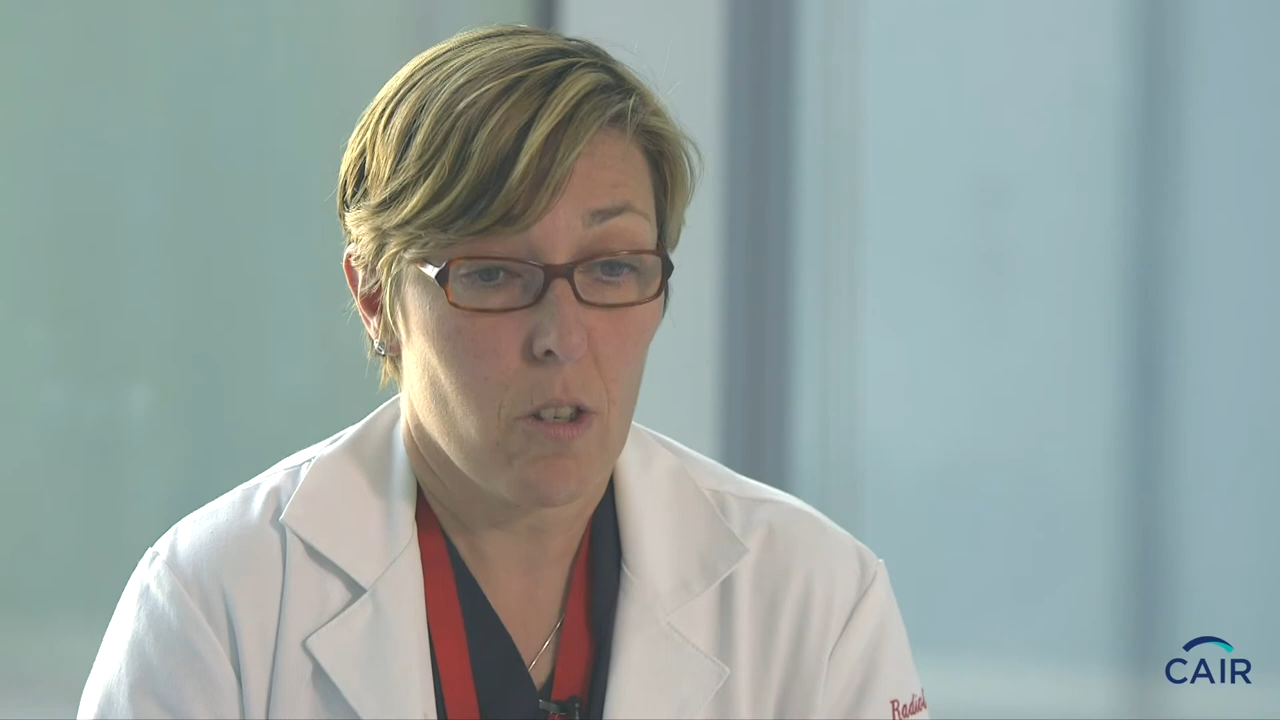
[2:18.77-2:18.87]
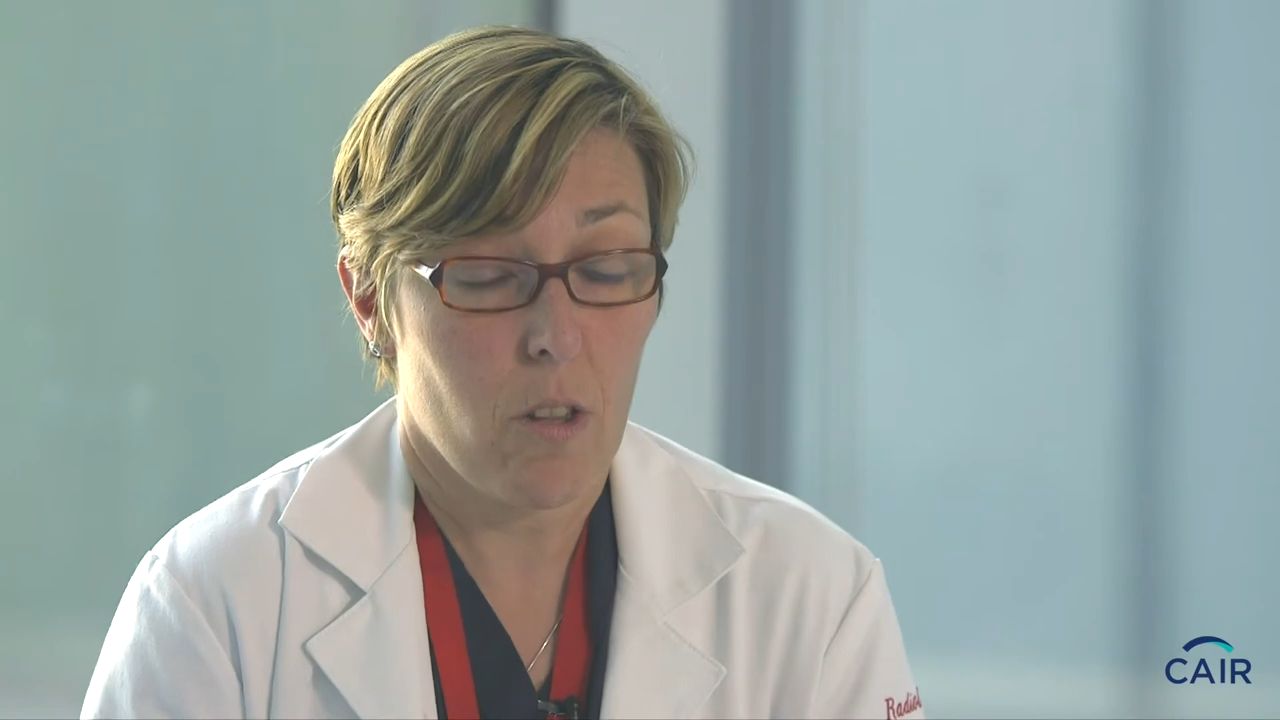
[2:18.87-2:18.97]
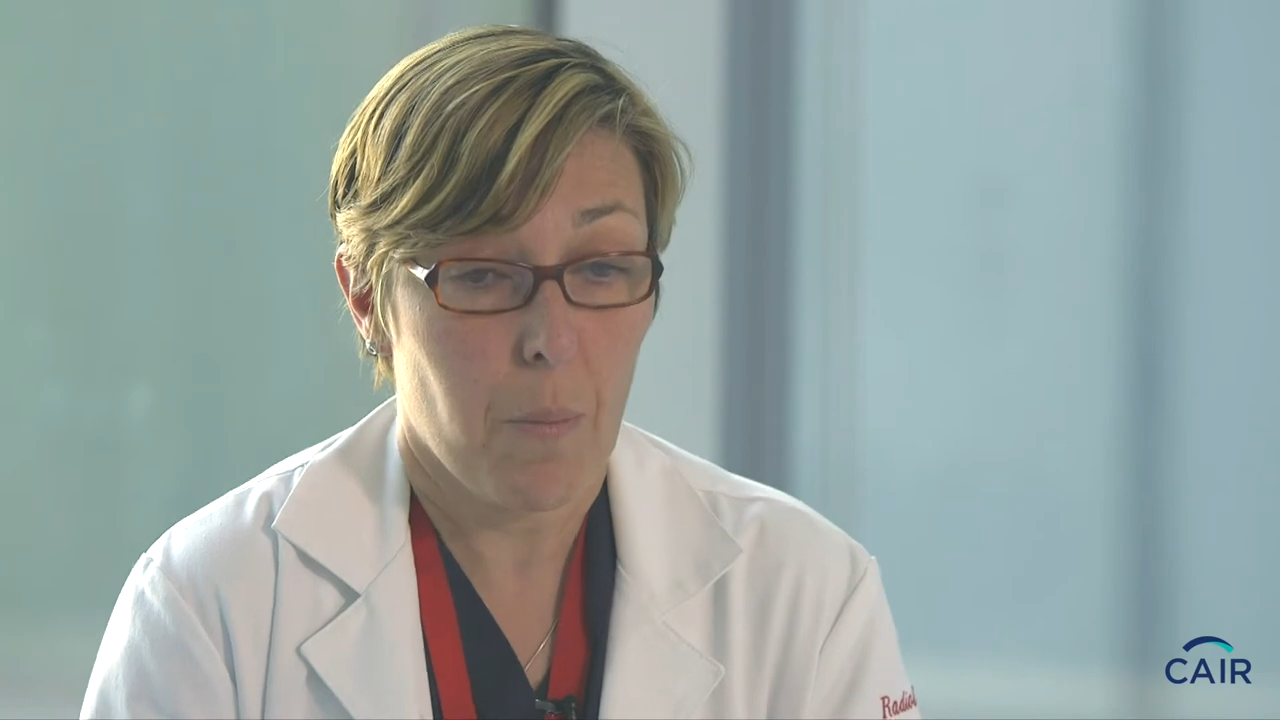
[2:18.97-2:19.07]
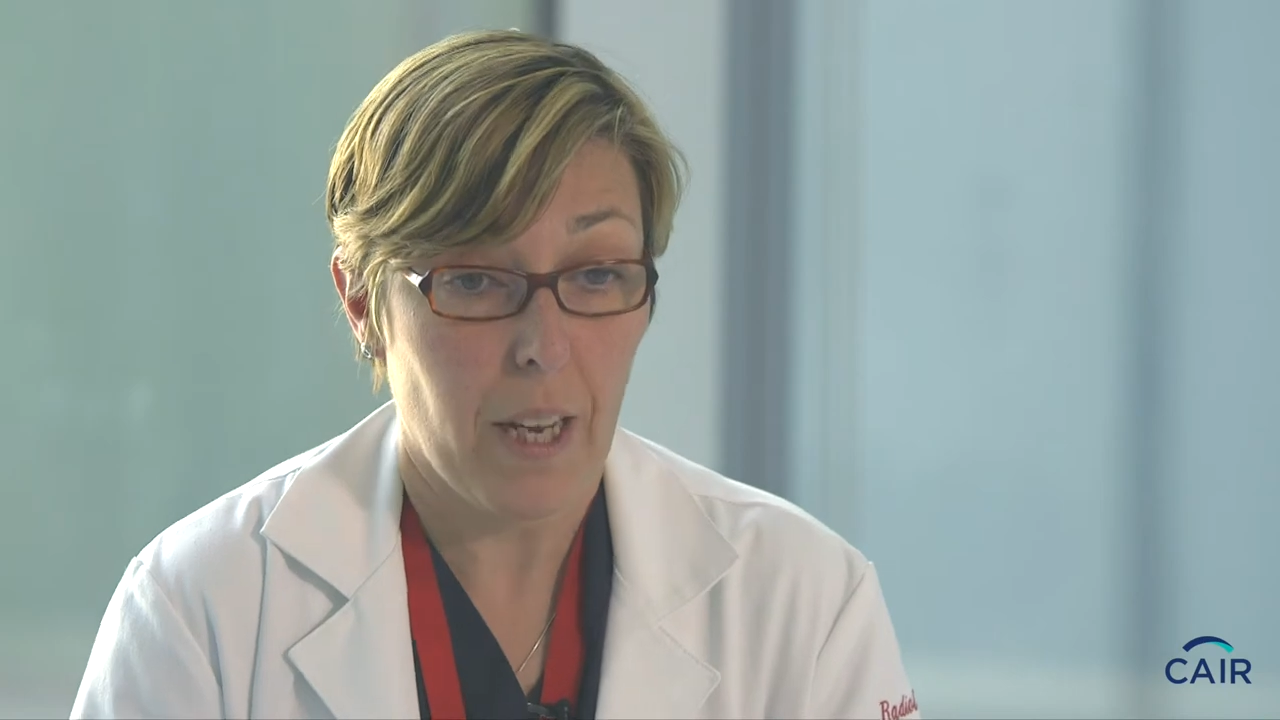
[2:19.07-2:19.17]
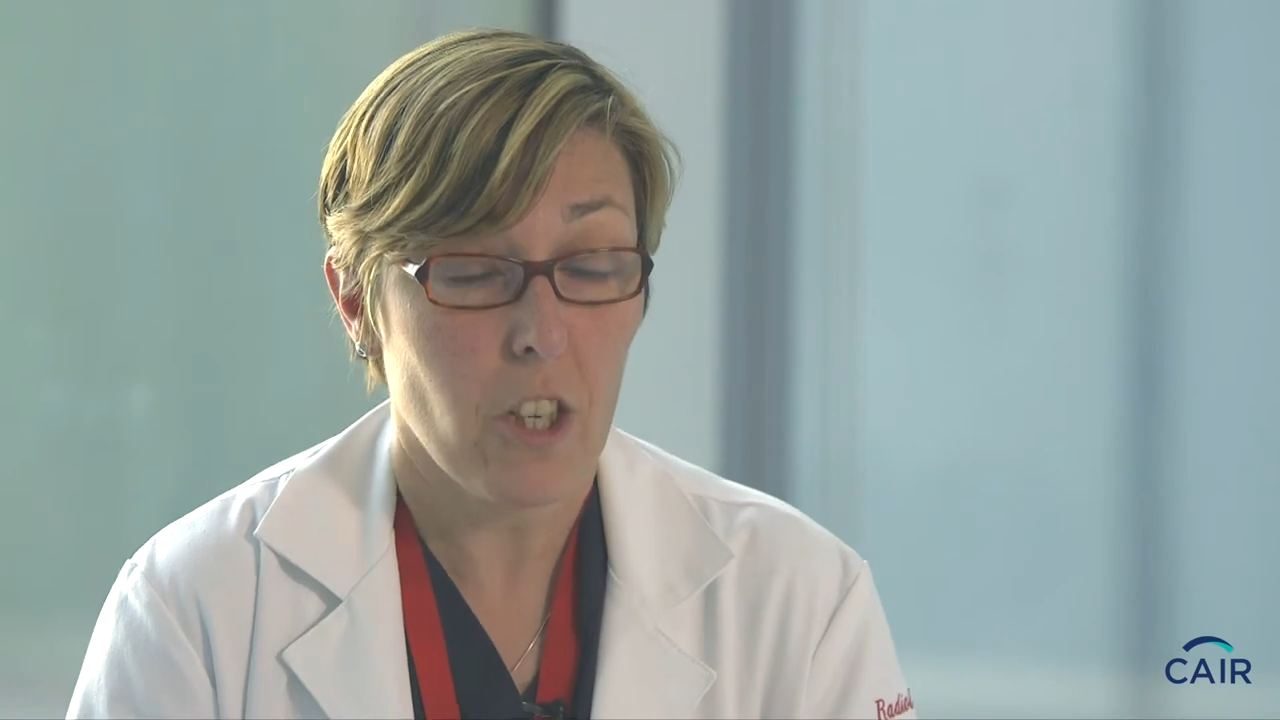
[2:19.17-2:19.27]
to
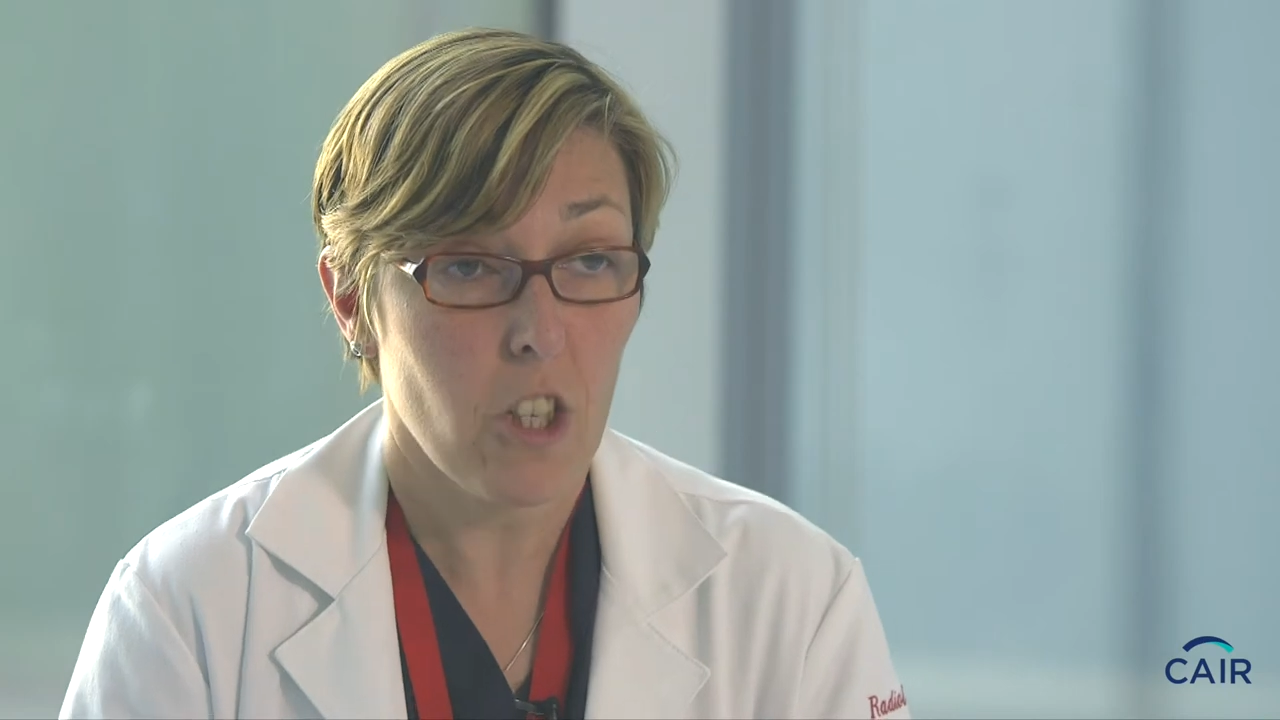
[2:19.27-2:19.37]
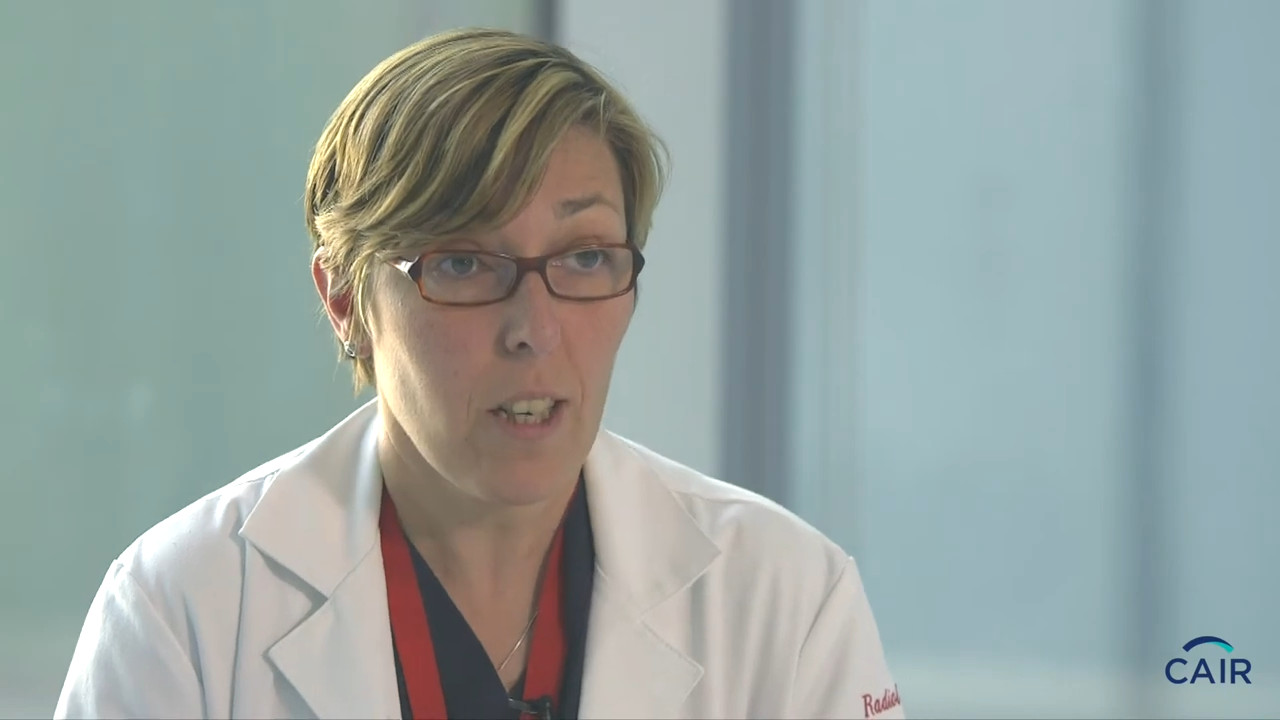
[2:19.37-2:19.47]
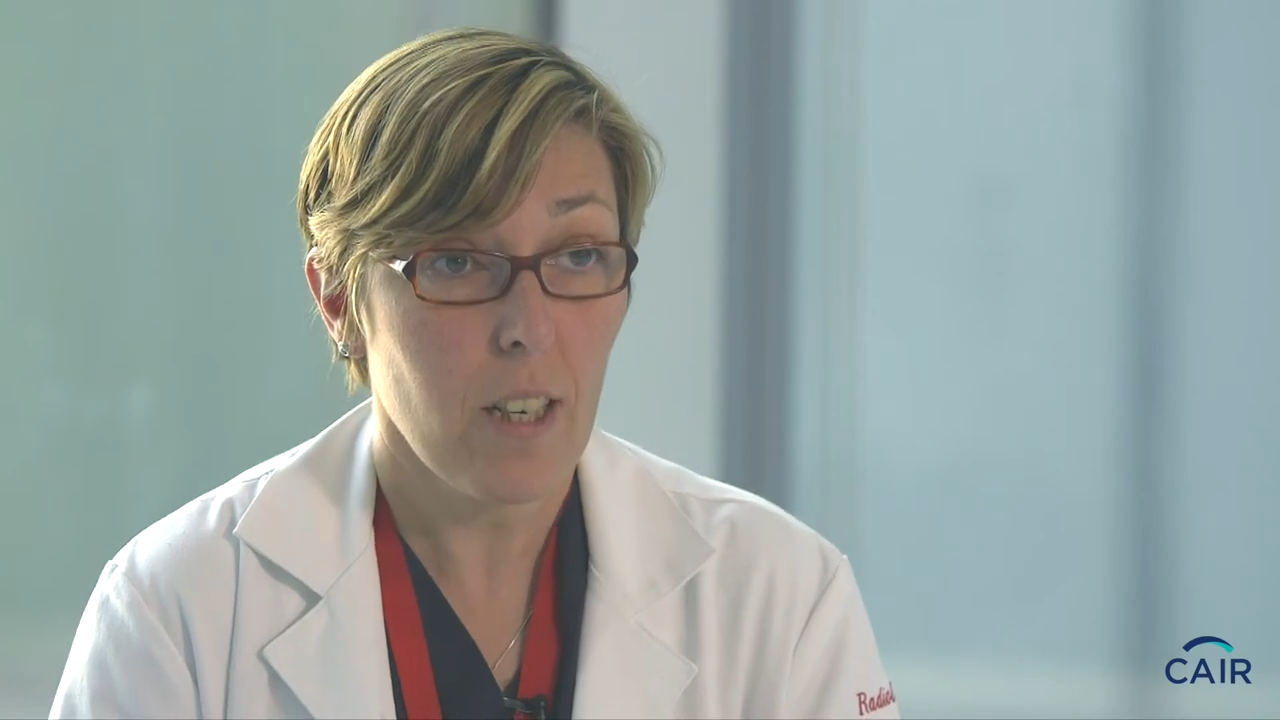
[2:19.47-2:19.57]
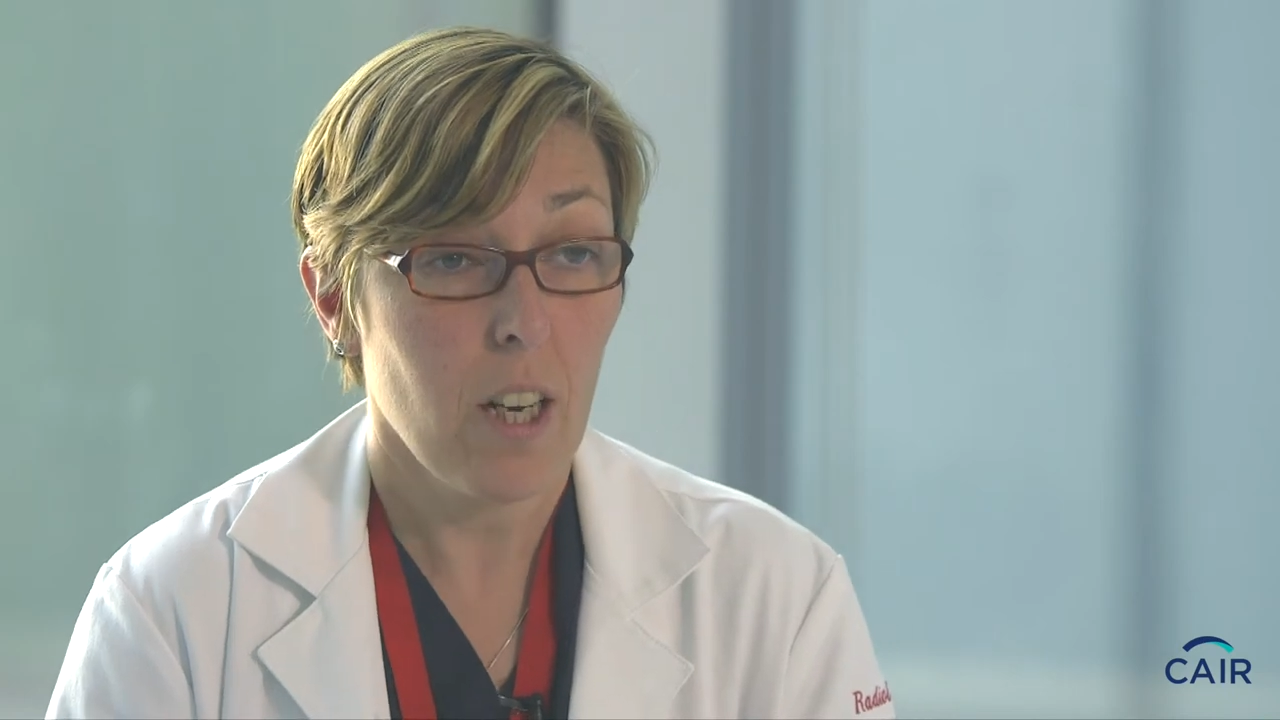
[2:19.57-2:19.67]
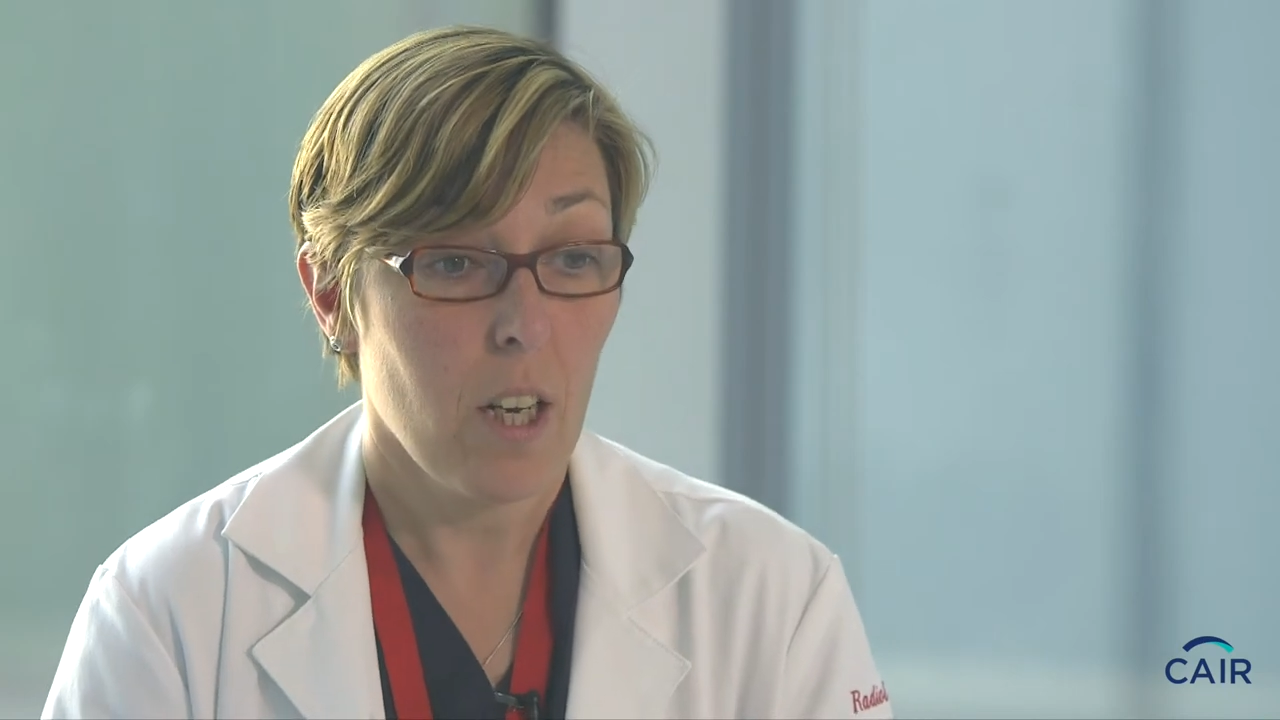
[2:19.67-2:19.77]
the patient,